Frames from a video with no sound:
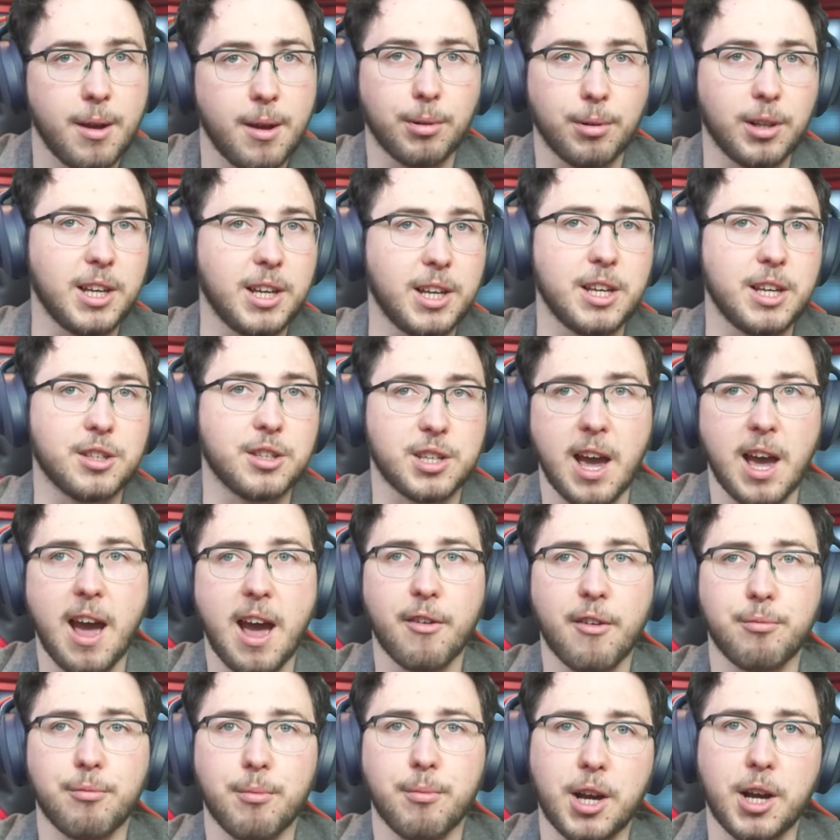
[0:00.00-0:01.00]
Please
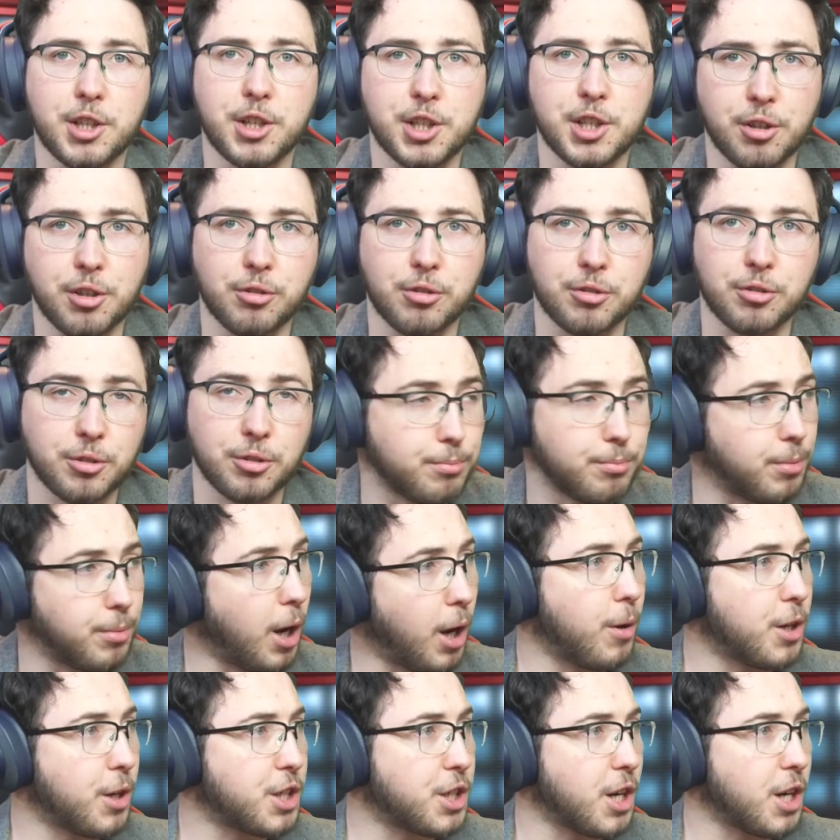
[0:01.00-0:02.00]
have my children,
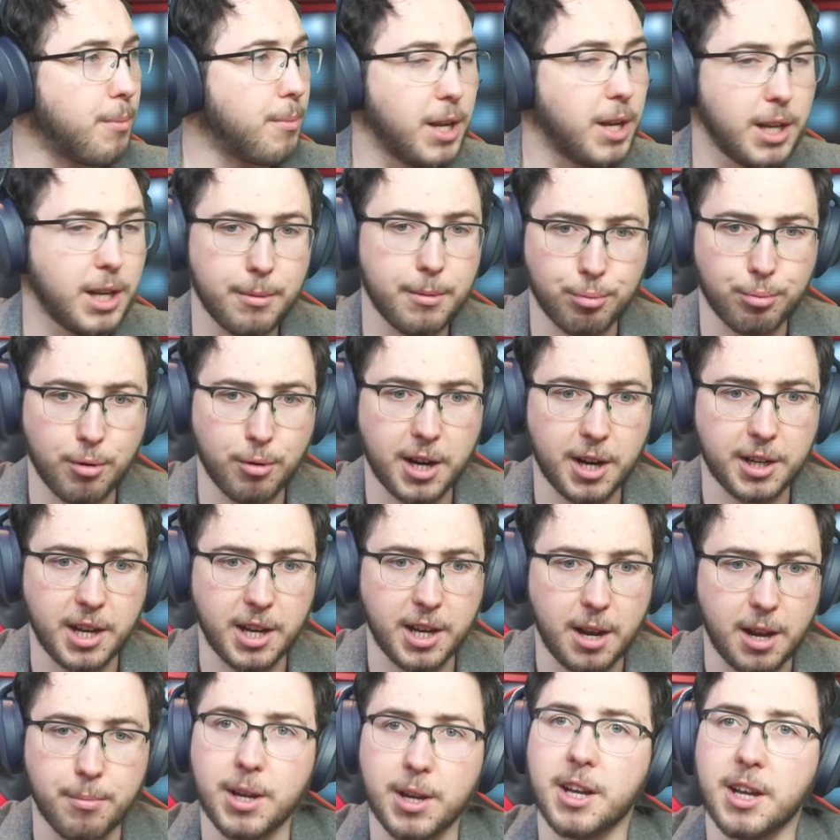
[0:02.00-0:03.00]
by which I mean
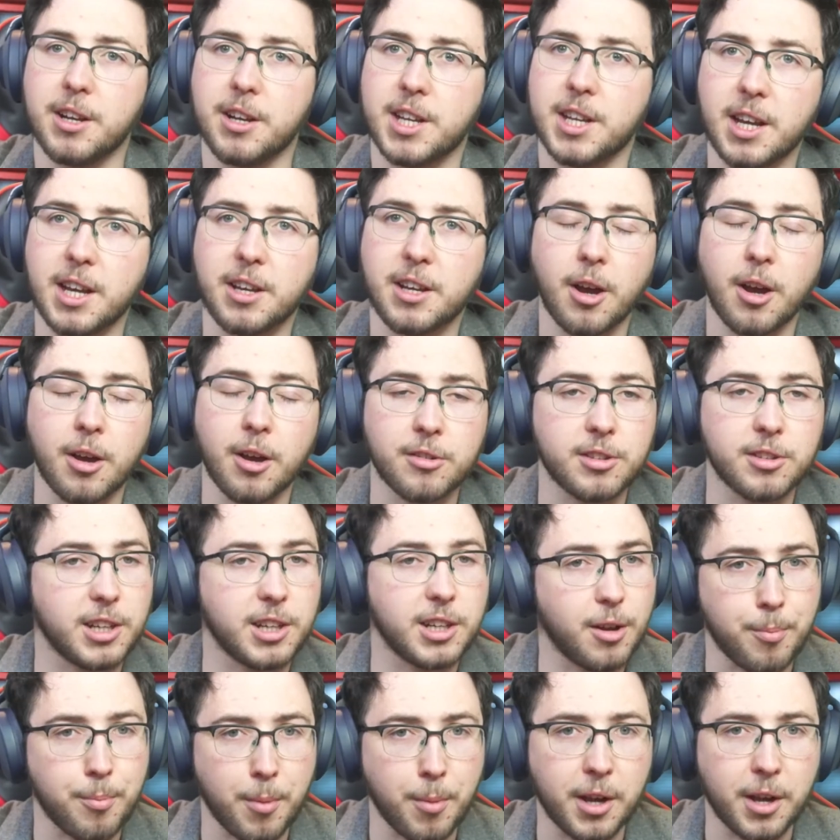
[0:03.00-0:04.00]
impregnate me and take
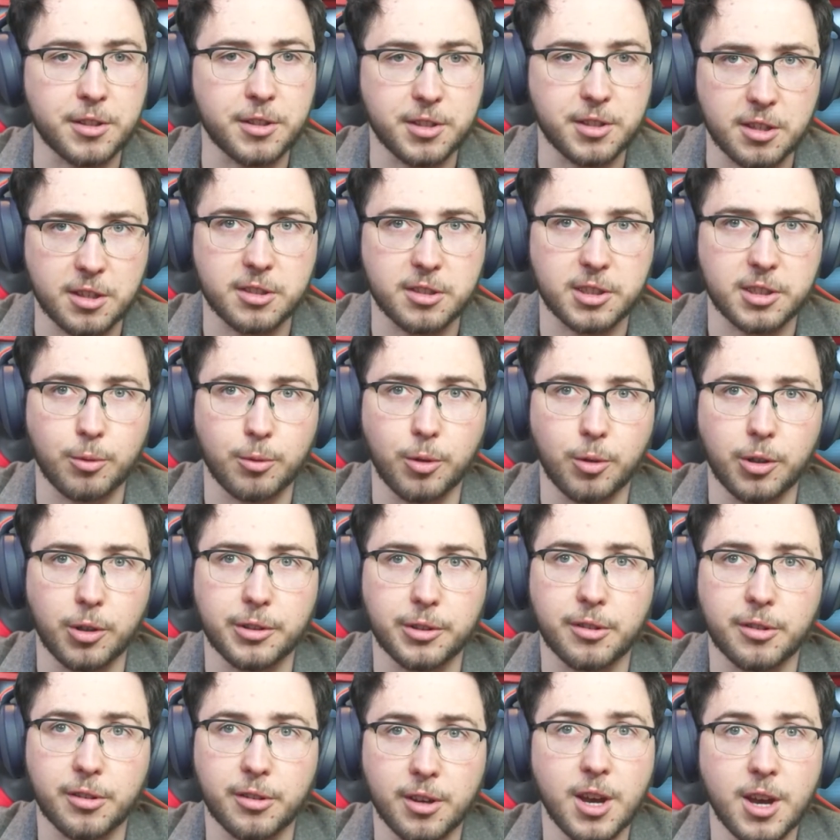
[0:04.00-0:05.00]
custody of my existing
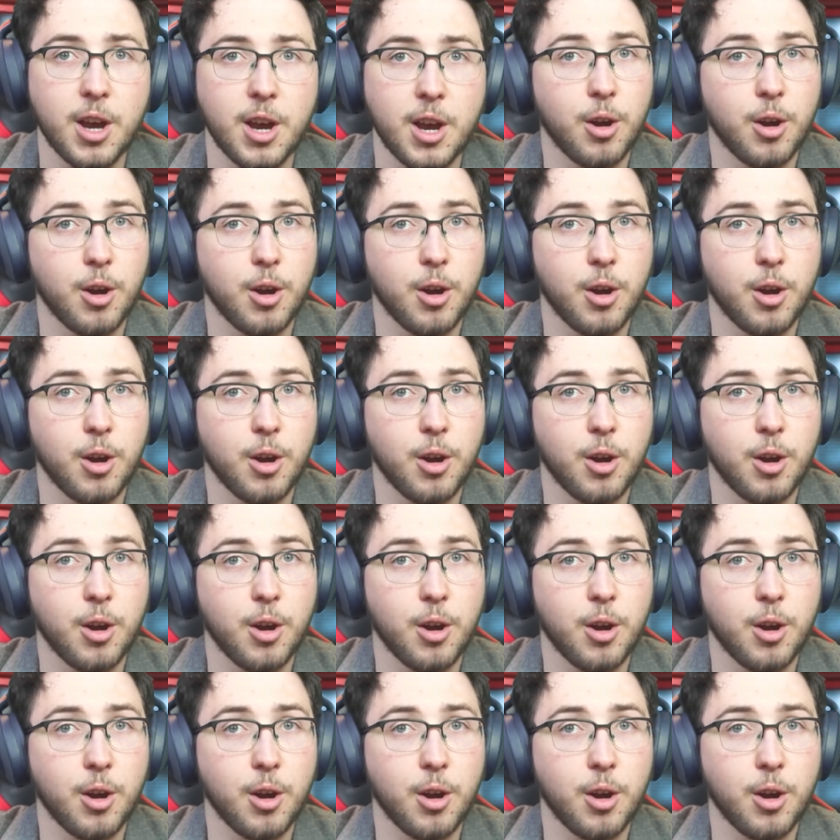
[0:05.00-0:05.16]
ones.